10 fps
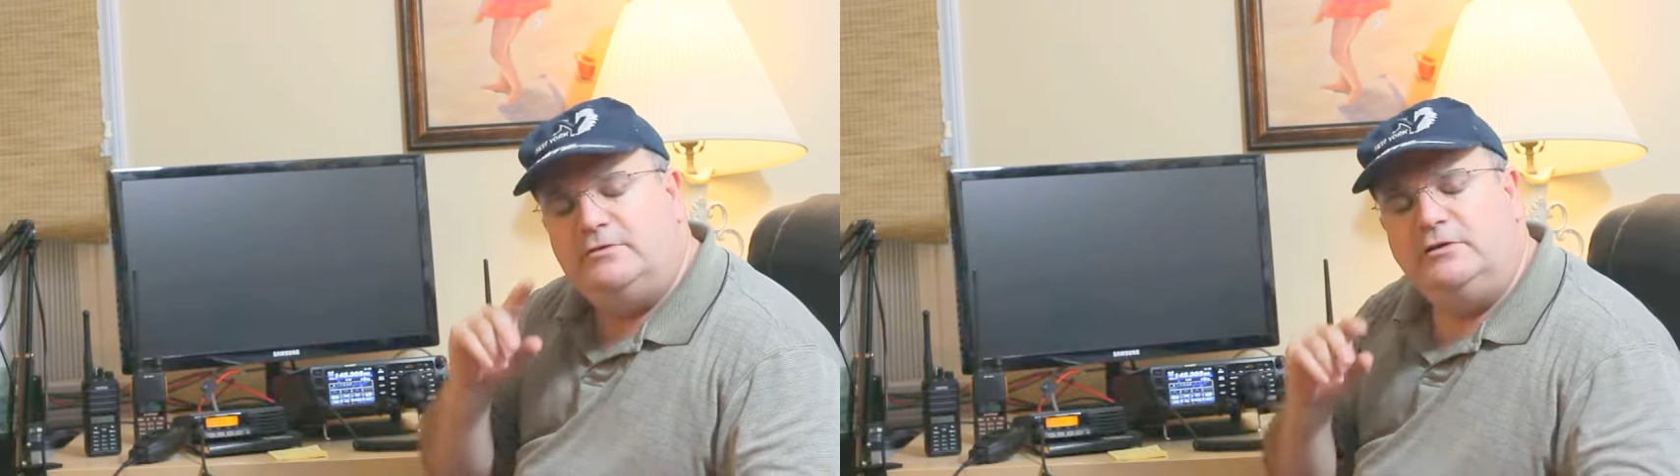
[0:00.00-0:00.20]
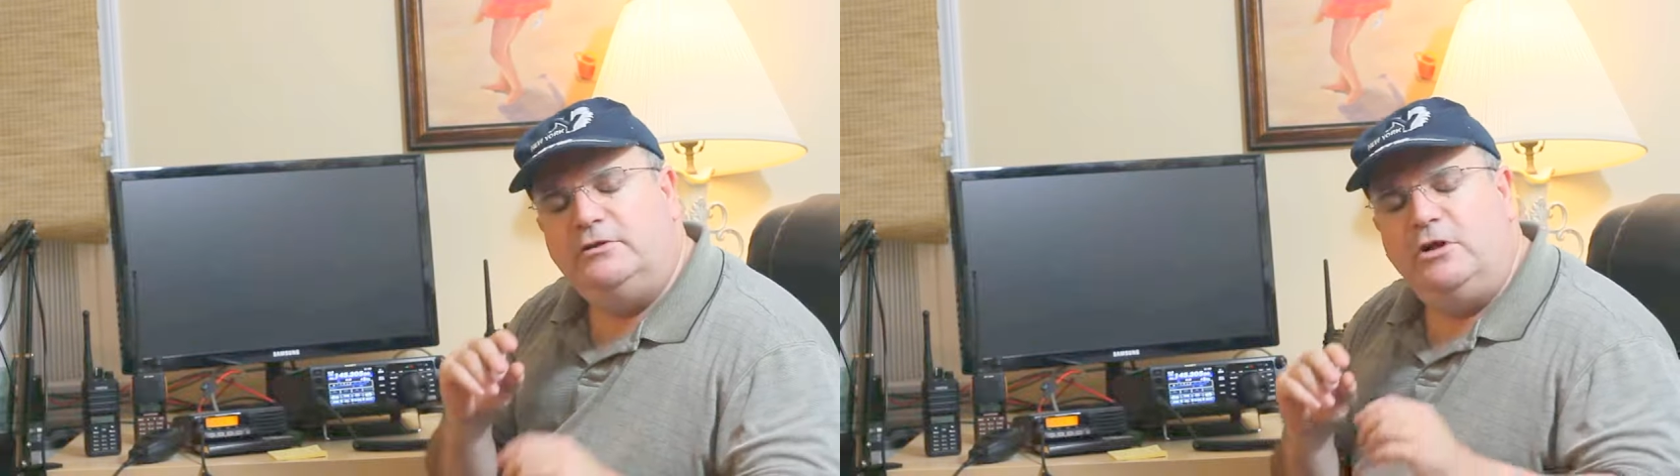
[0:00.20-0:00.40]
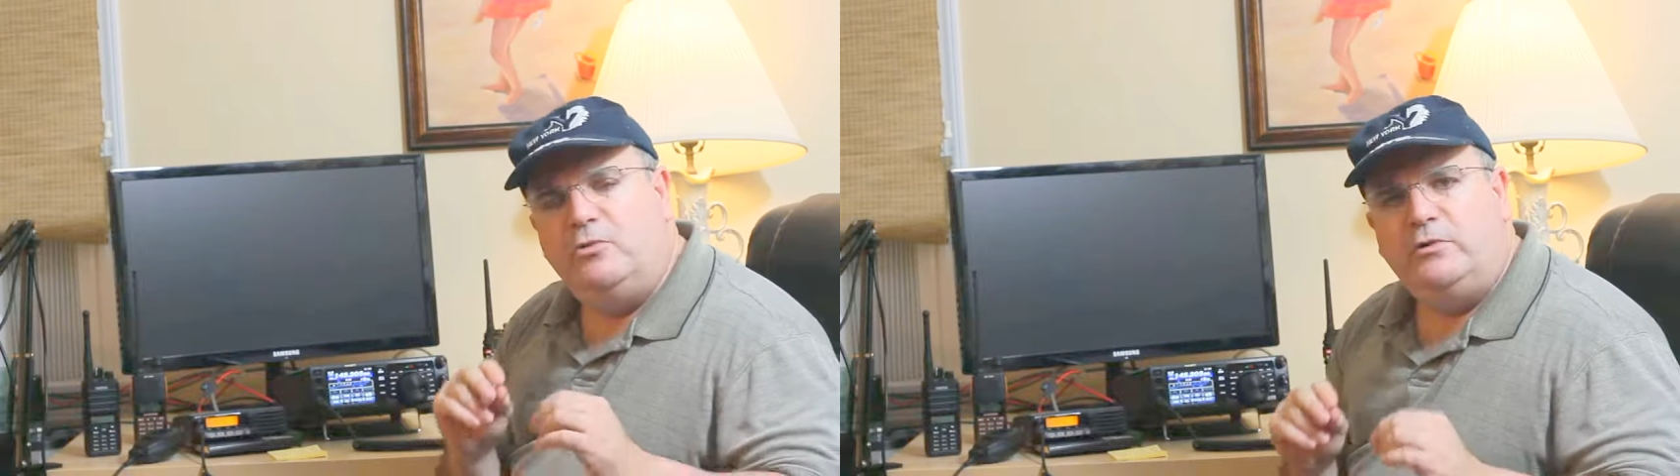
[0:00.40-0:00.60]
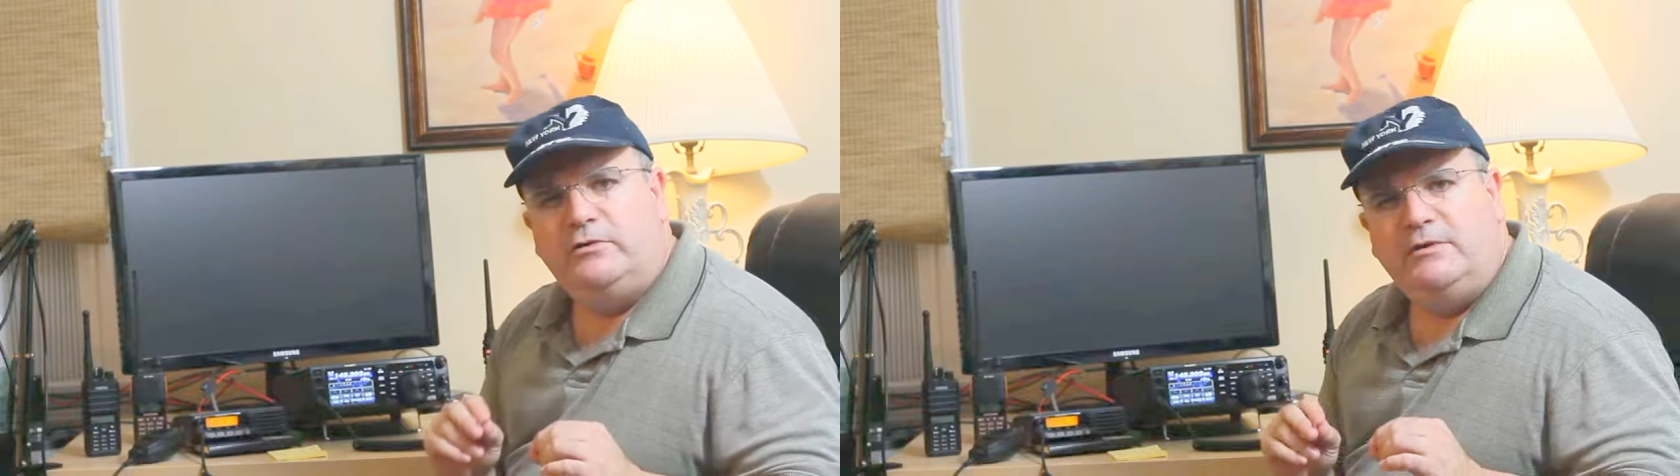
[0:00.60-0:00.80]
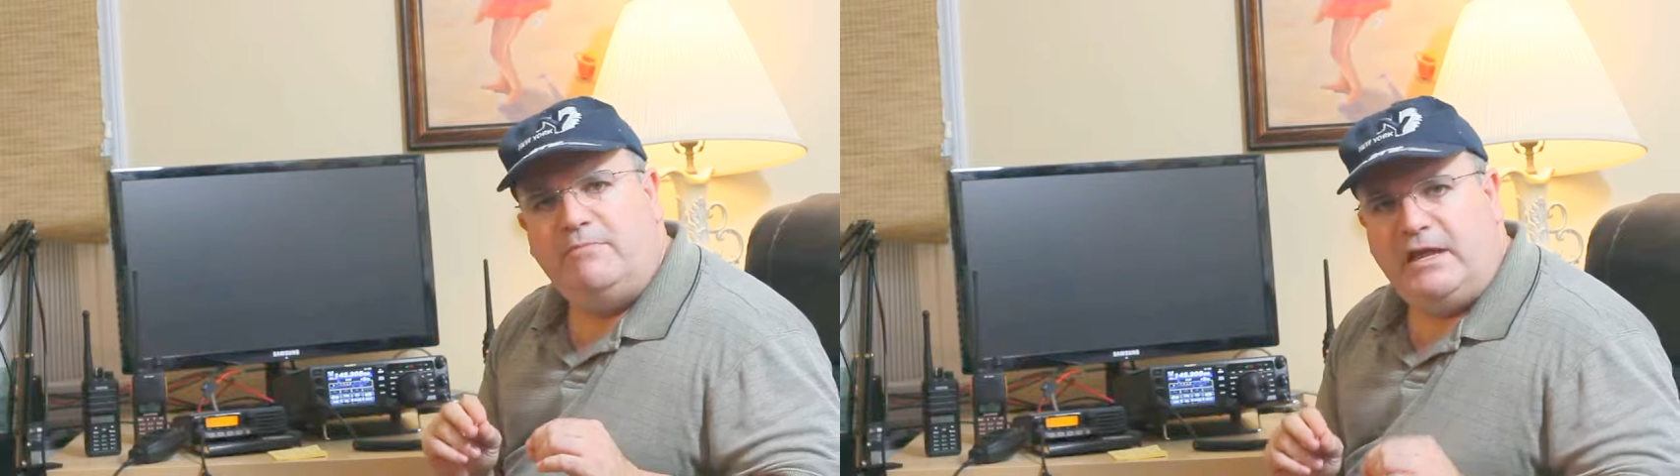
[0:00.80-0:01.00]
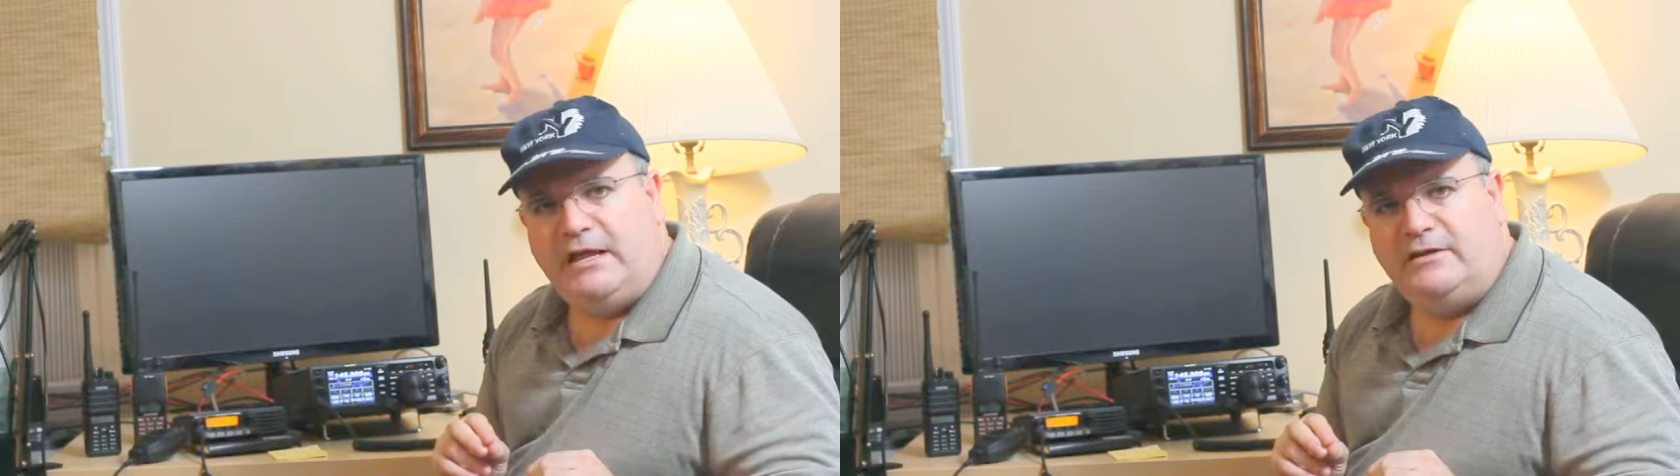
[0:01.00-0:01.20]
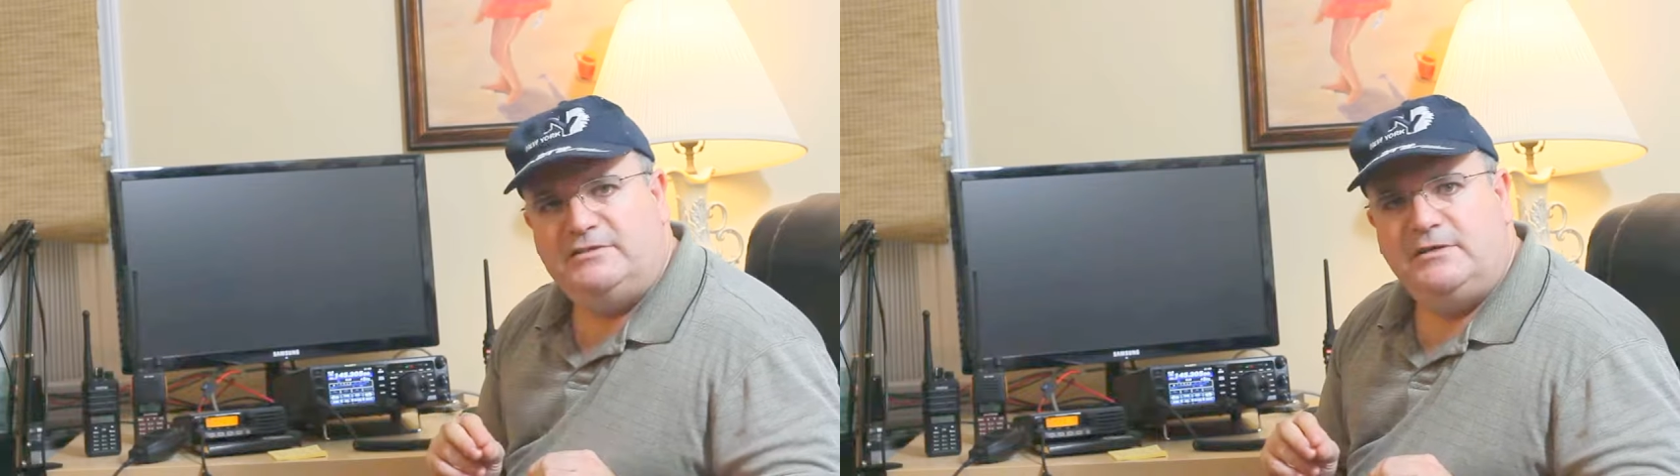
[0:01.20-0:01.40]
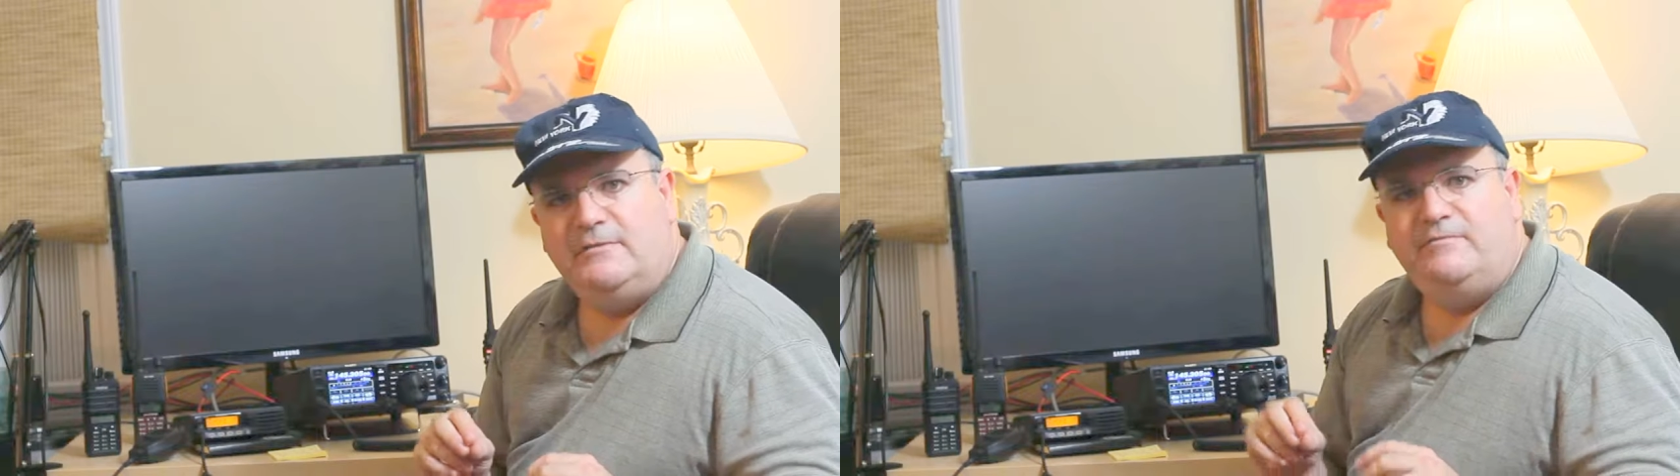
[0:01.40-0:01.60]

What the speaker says: The lower the band,